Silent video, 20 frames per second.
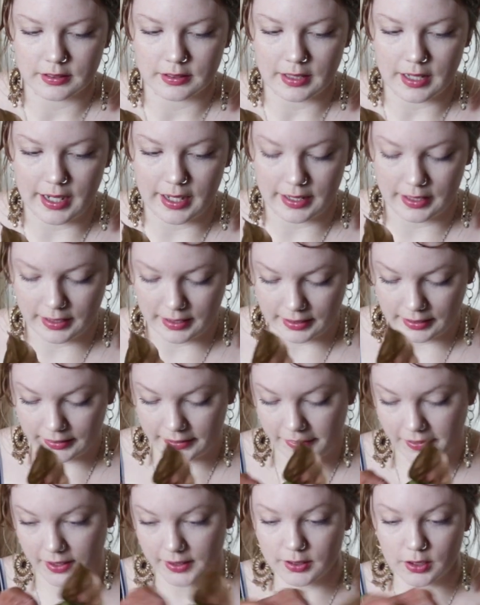I
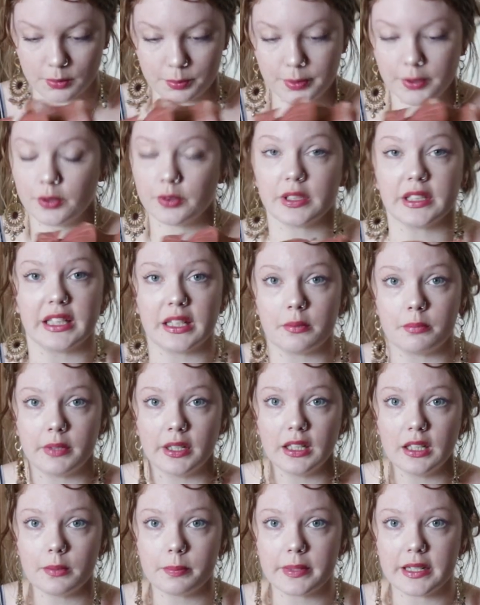think they're prone to get
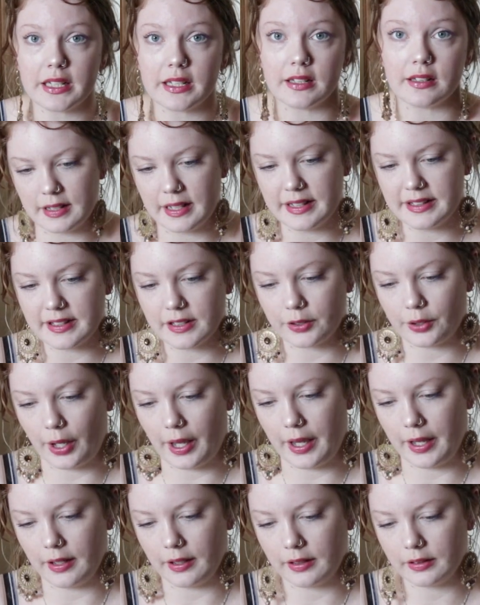millipedes. It's okay.